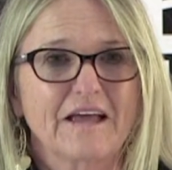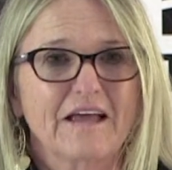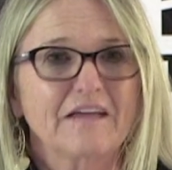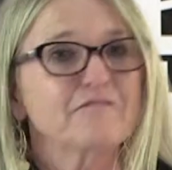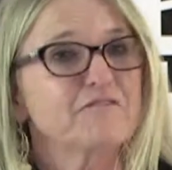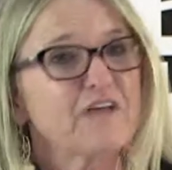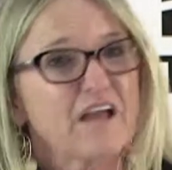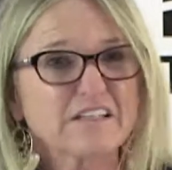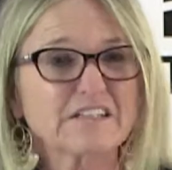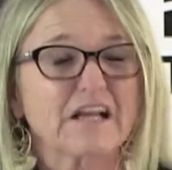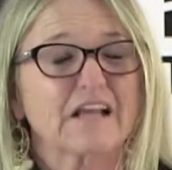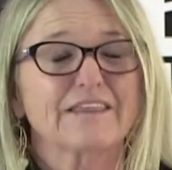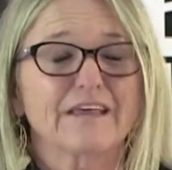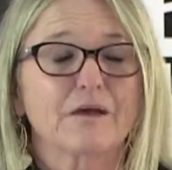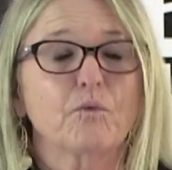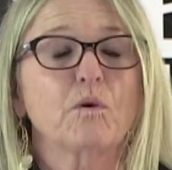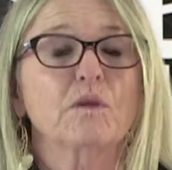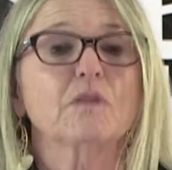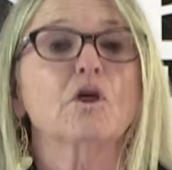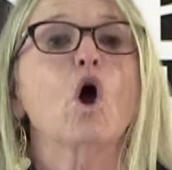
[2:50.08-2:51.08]
In fact, I
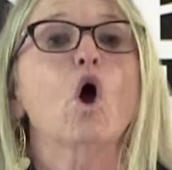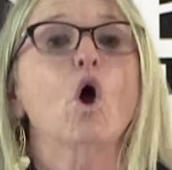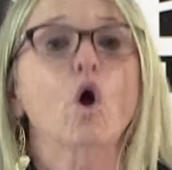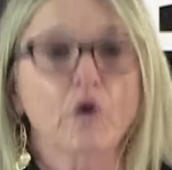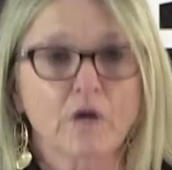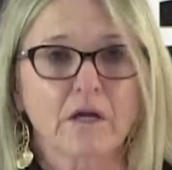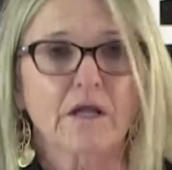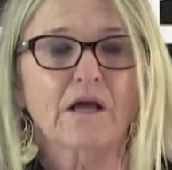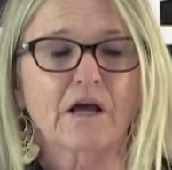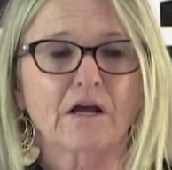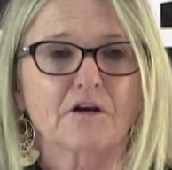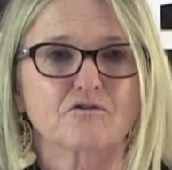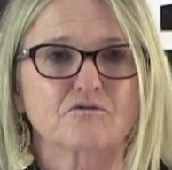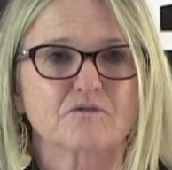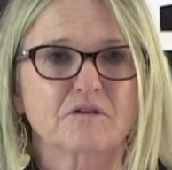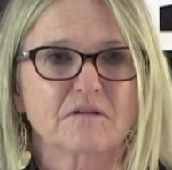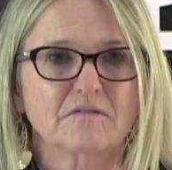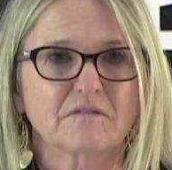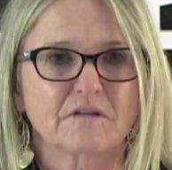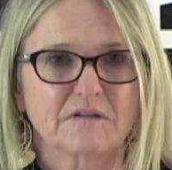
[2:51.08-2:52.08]
think we're the only
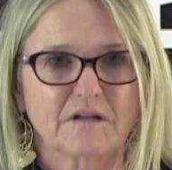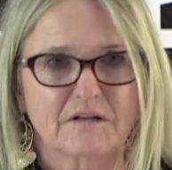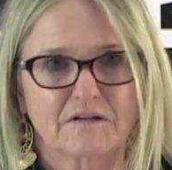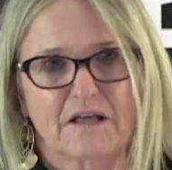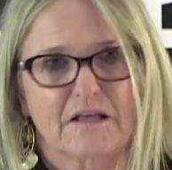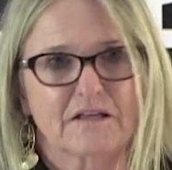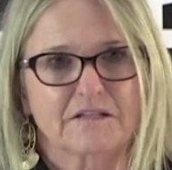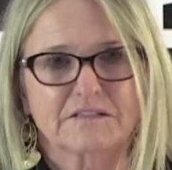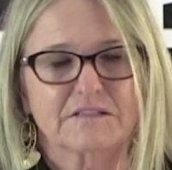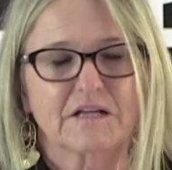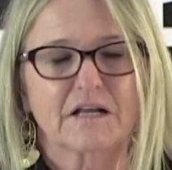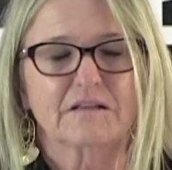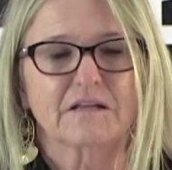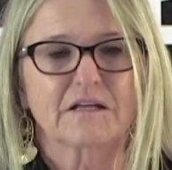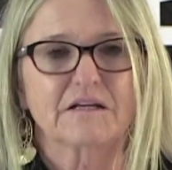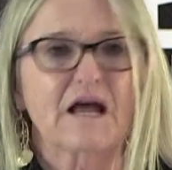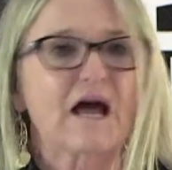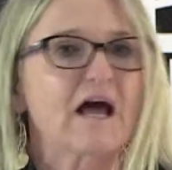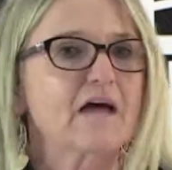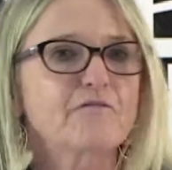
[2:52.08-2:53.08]
country that has done
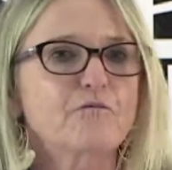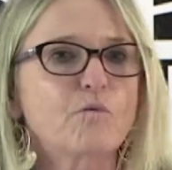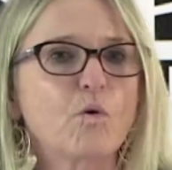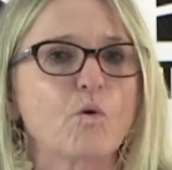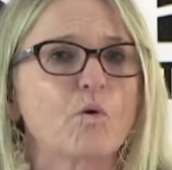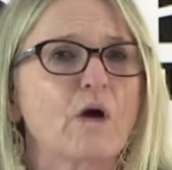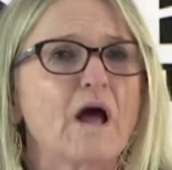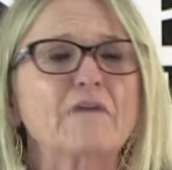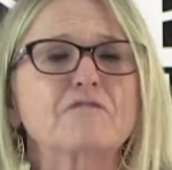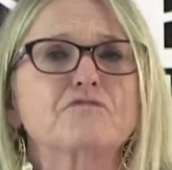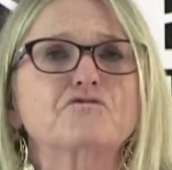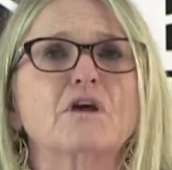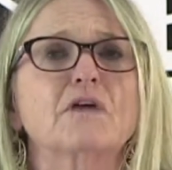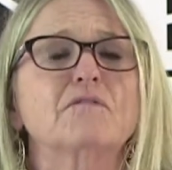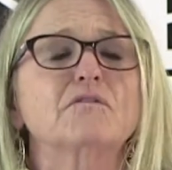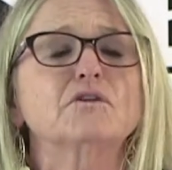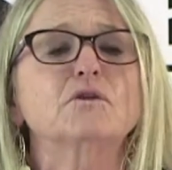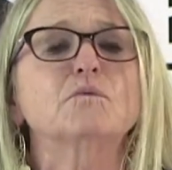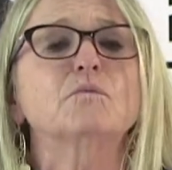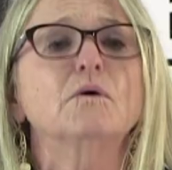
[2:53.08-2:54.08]
that. I've
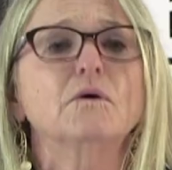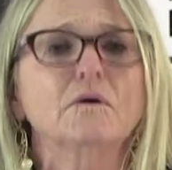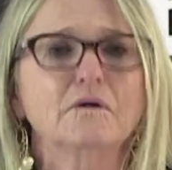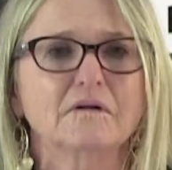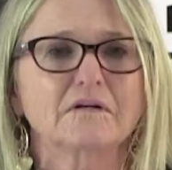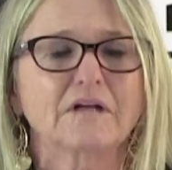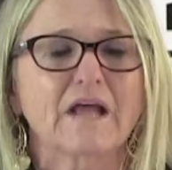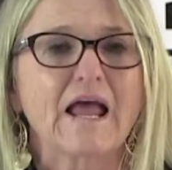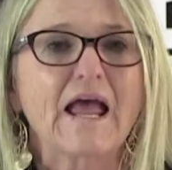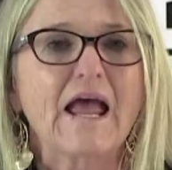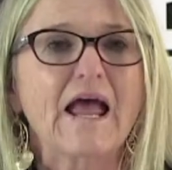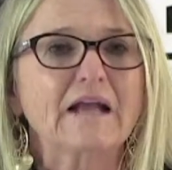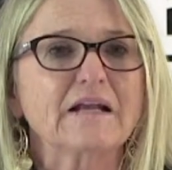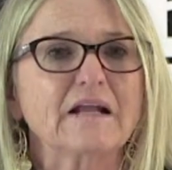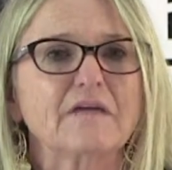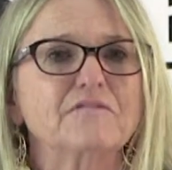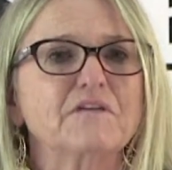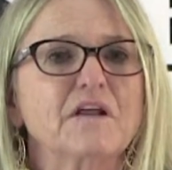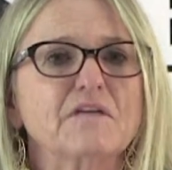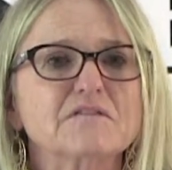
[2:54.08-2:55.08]
traveled the world and
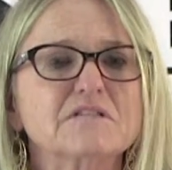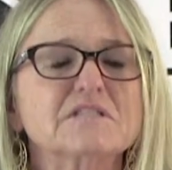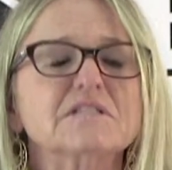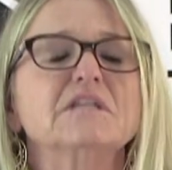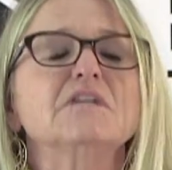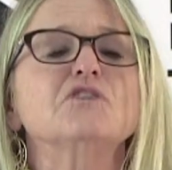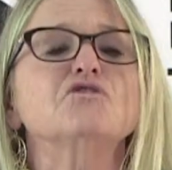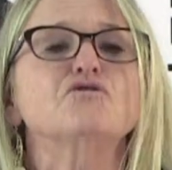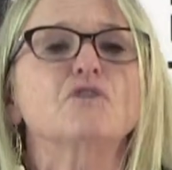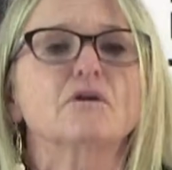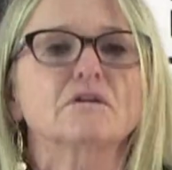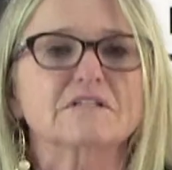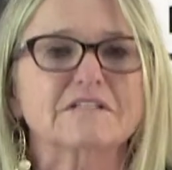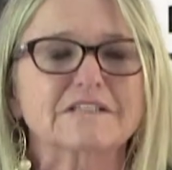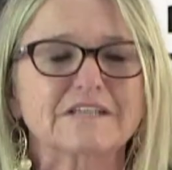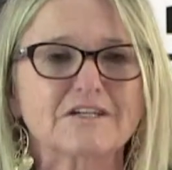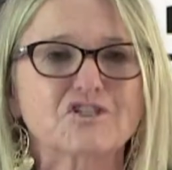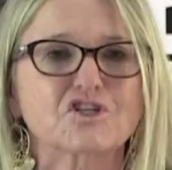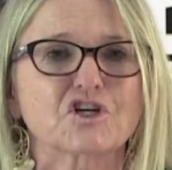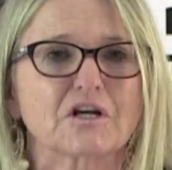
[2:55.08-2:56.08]
I've never seen
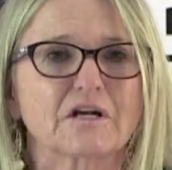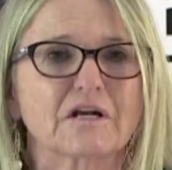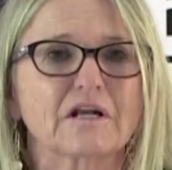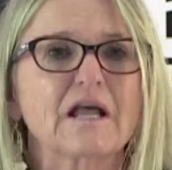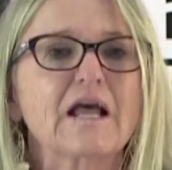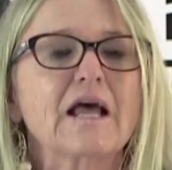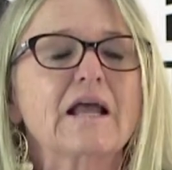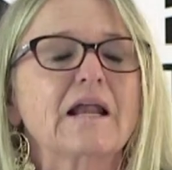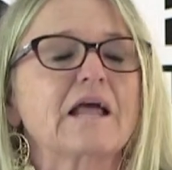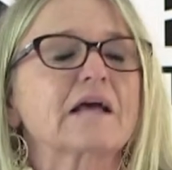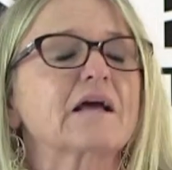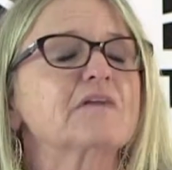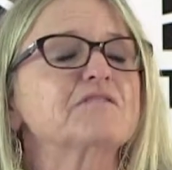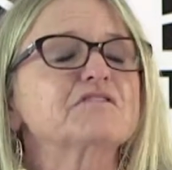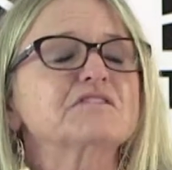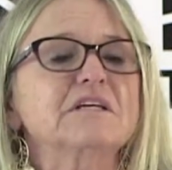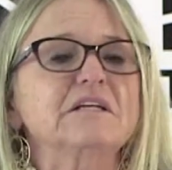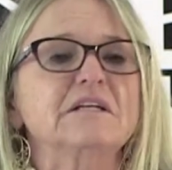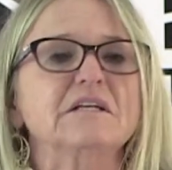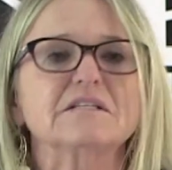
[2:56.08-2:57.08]
transition like I've
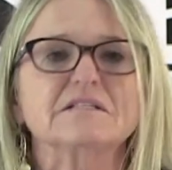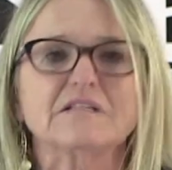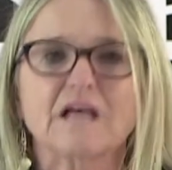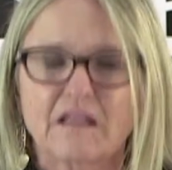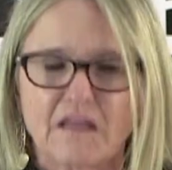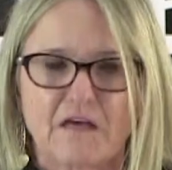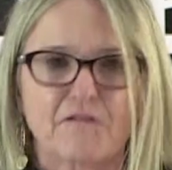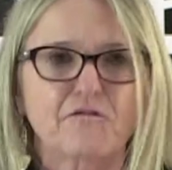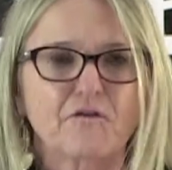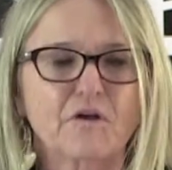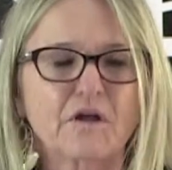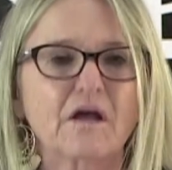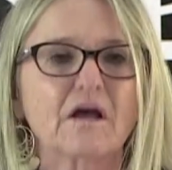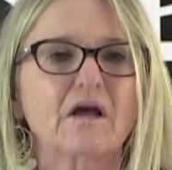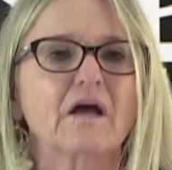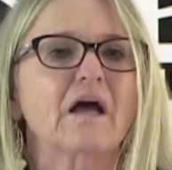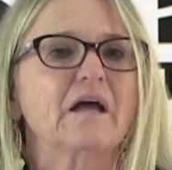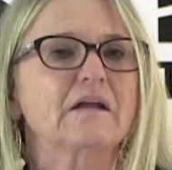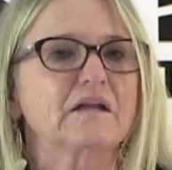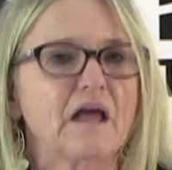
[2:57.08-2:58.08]
seen in South
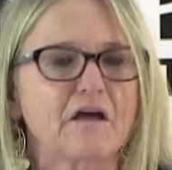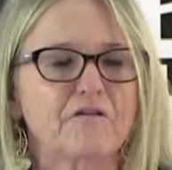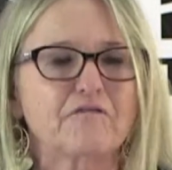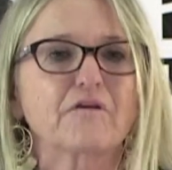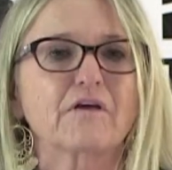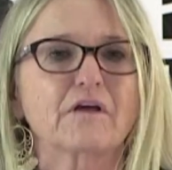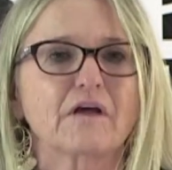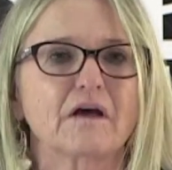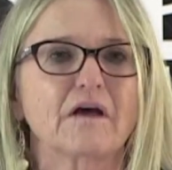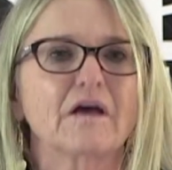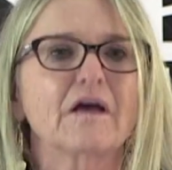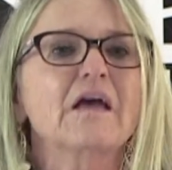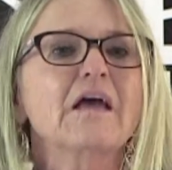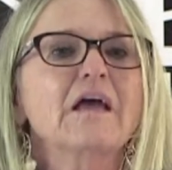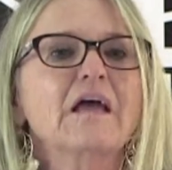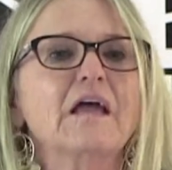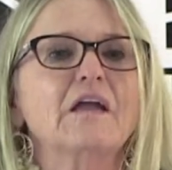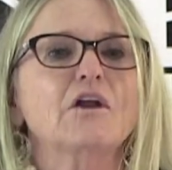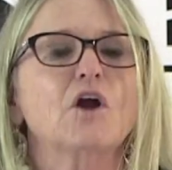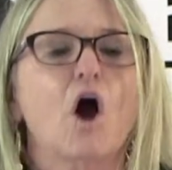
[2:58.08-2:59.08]
Africa and Africa
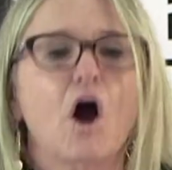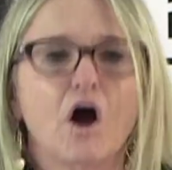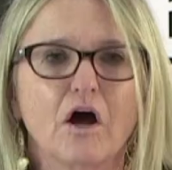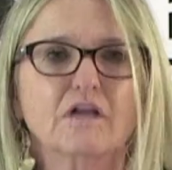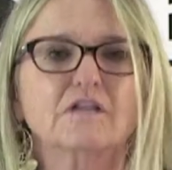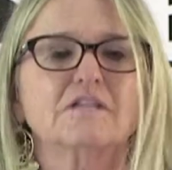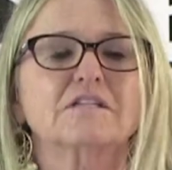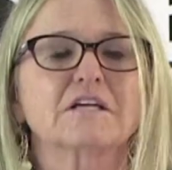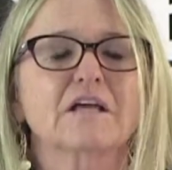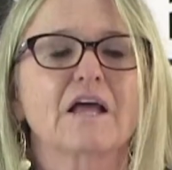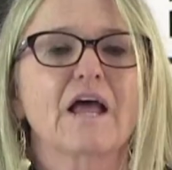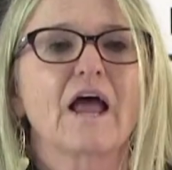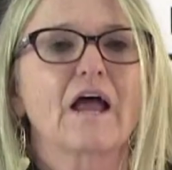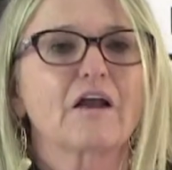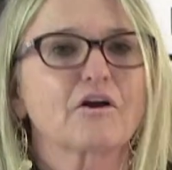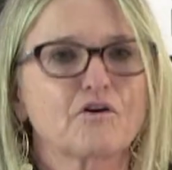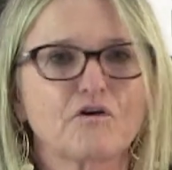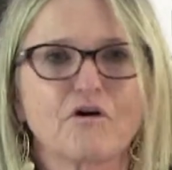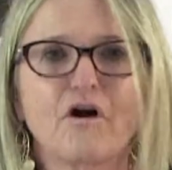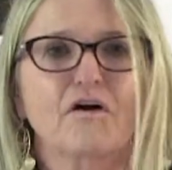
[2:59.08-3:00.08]
in art
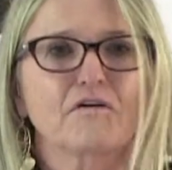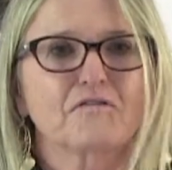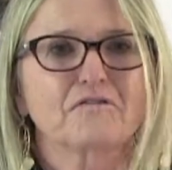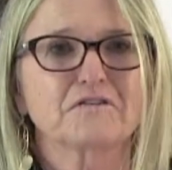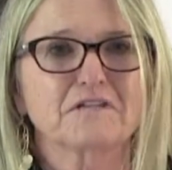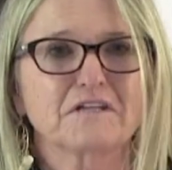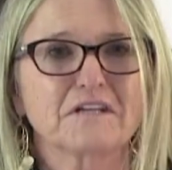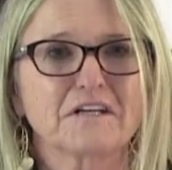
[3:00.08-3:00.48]
and craft.